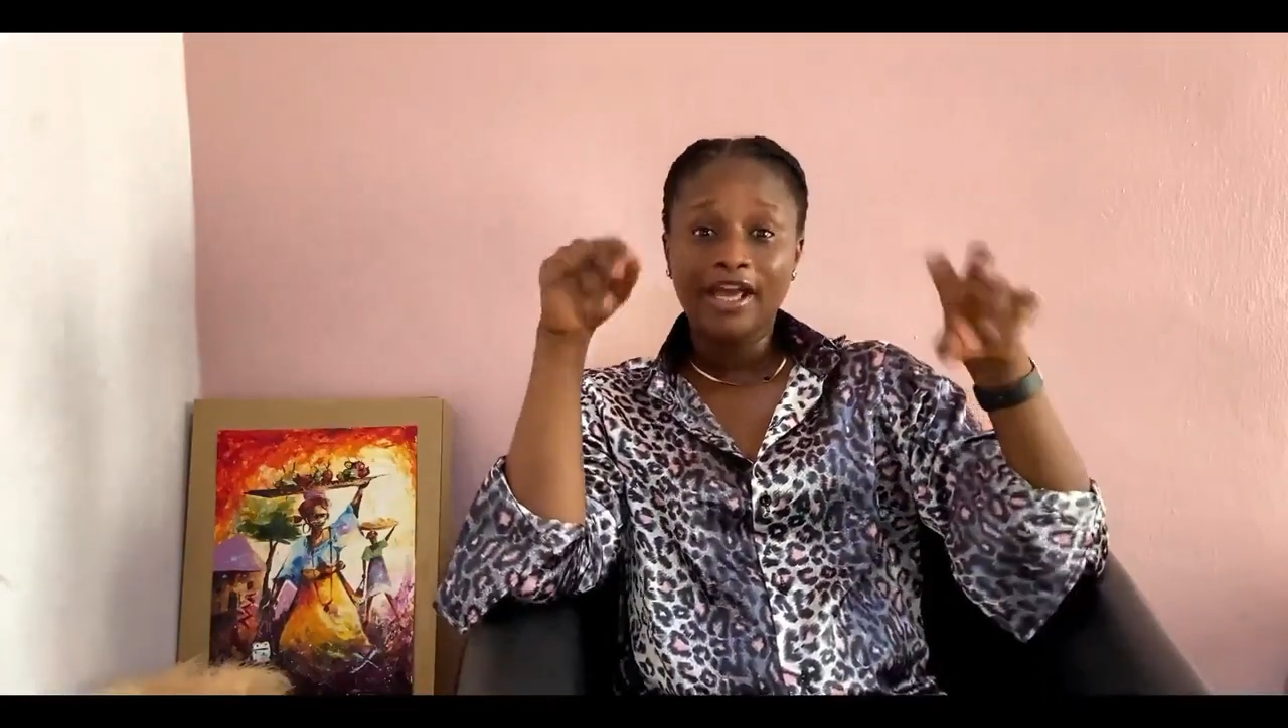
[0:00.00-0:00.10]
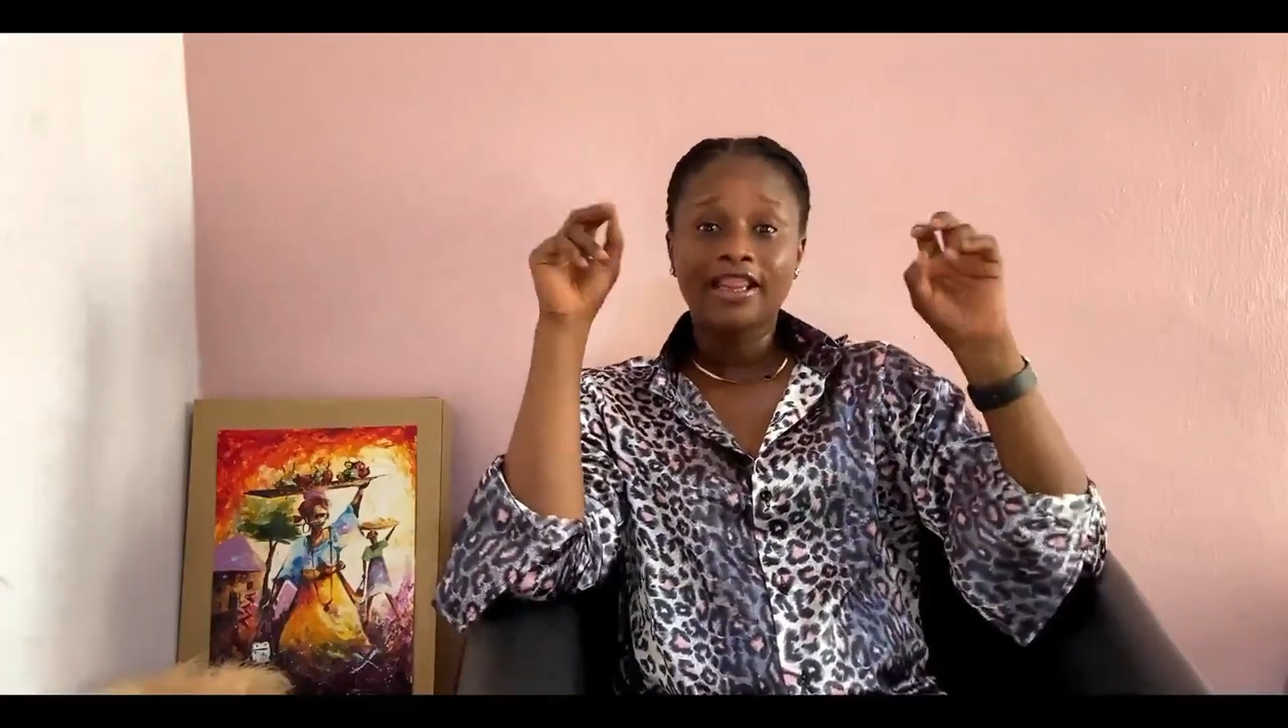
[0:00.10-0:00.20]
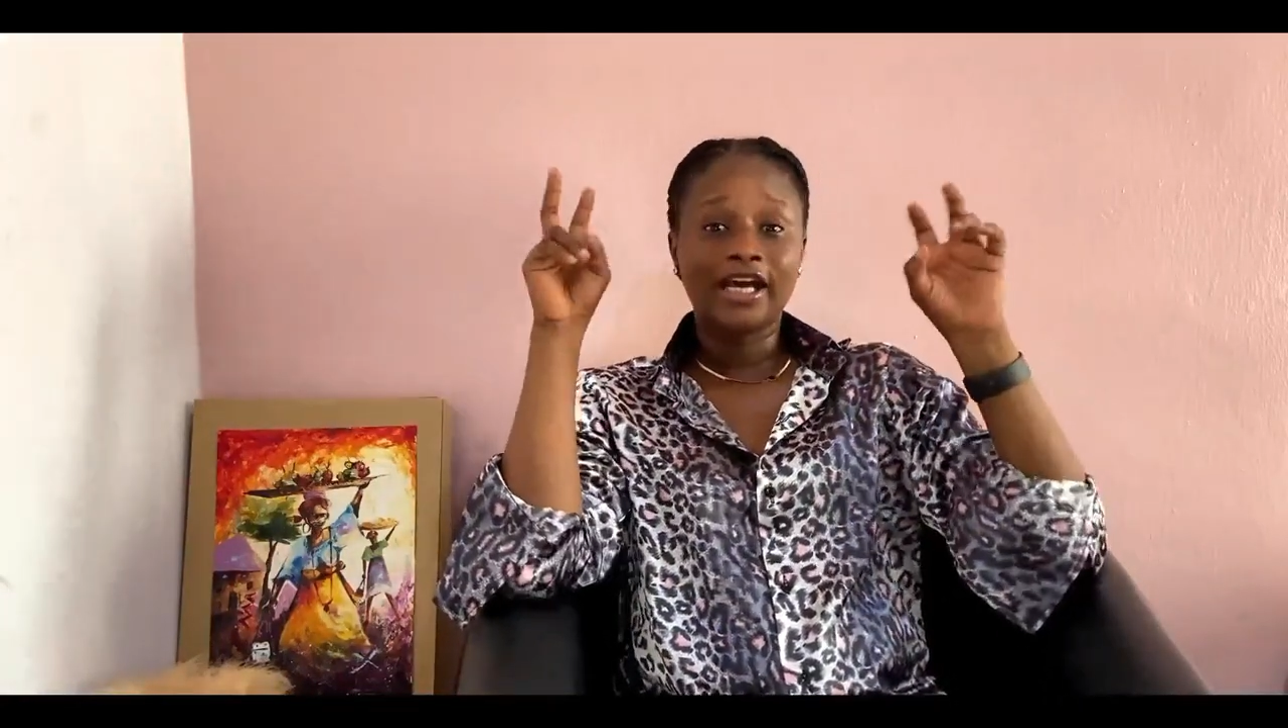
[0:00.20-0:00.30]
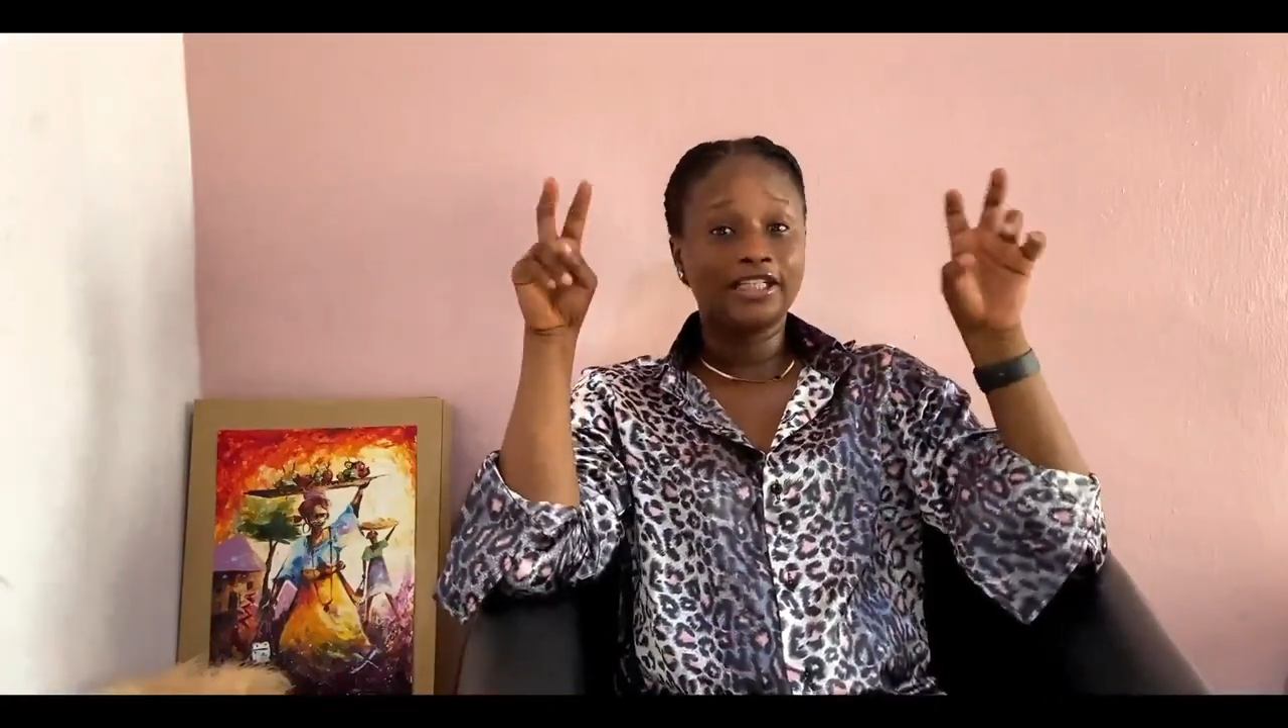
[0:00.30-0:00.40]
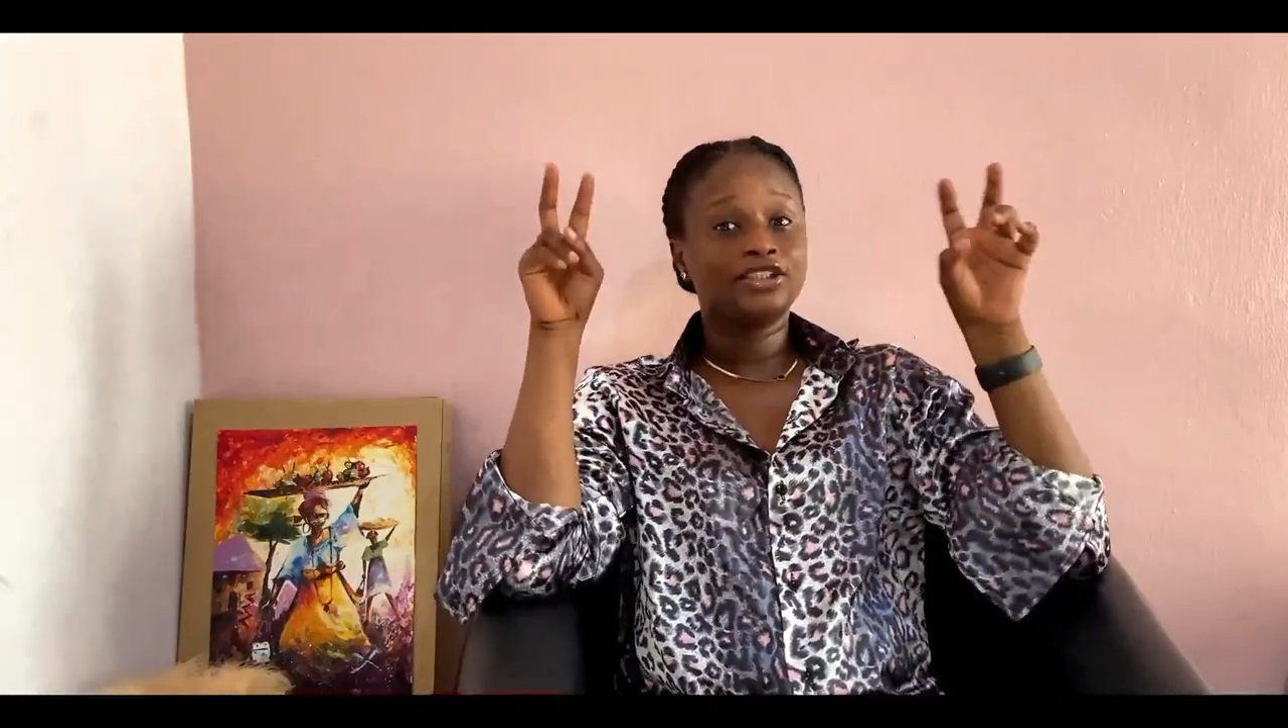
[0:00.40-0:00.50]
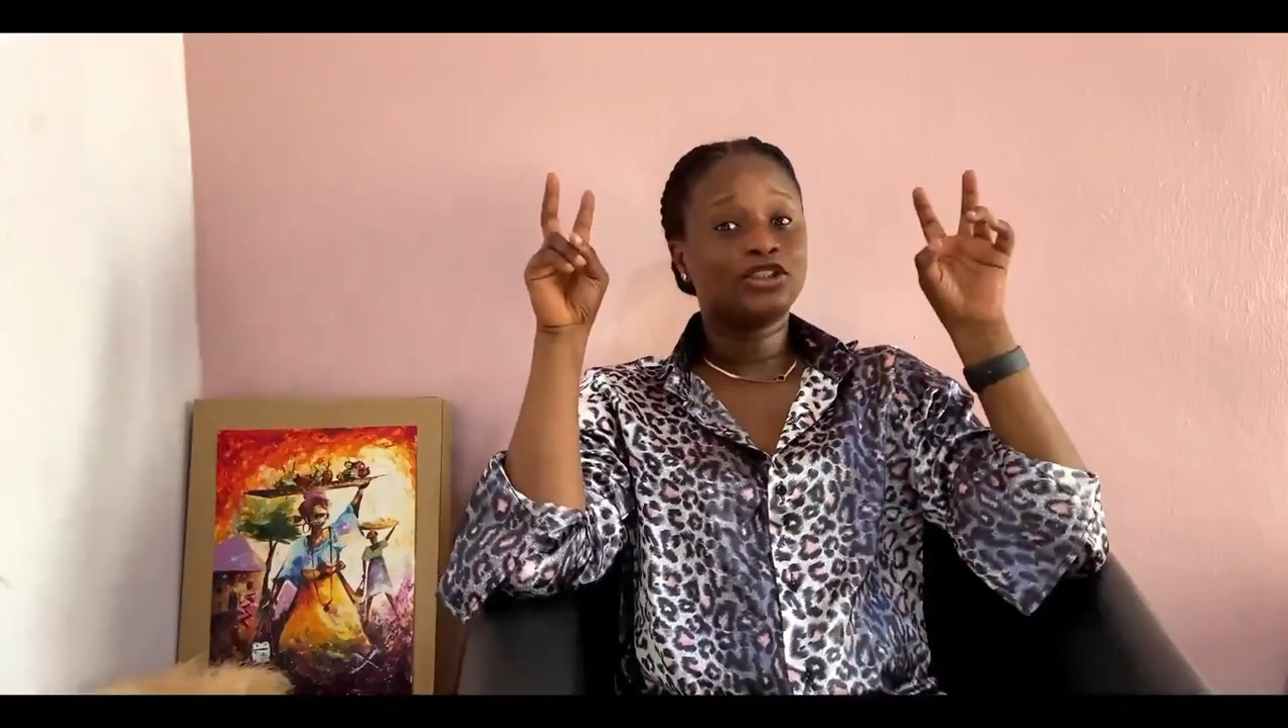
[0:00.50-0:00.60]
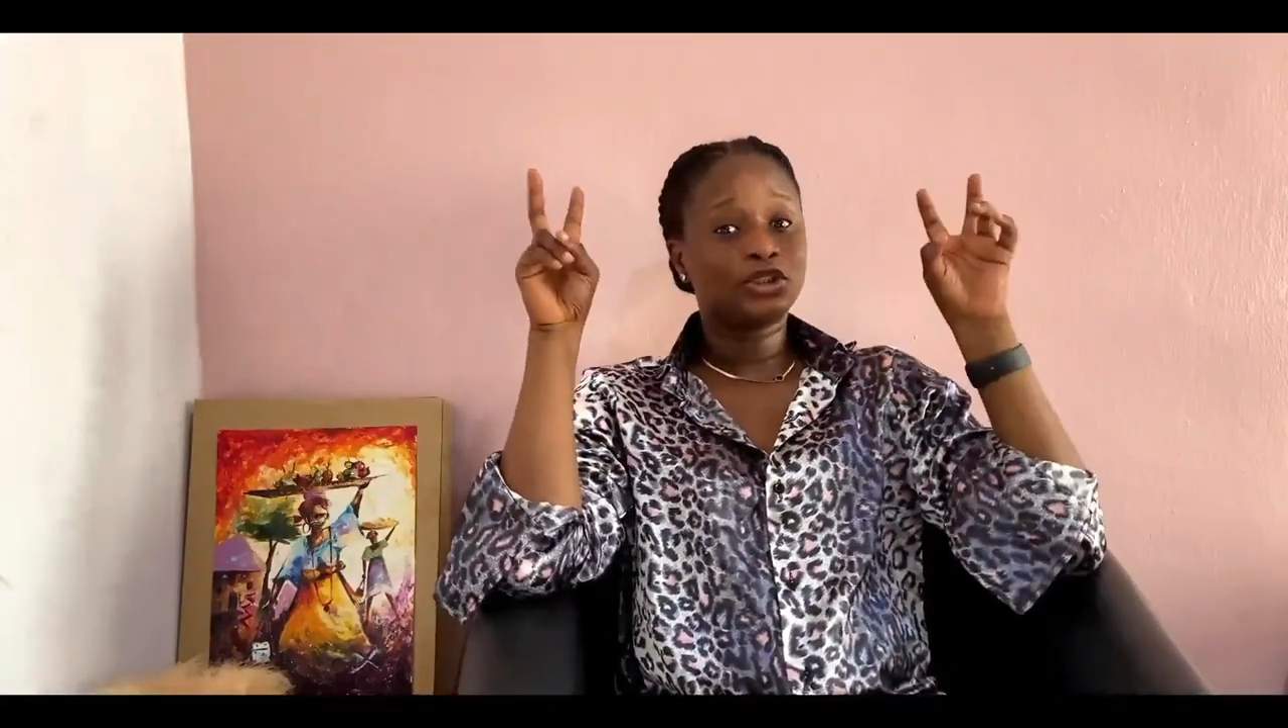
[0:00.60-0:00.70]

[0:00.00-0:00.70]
that he's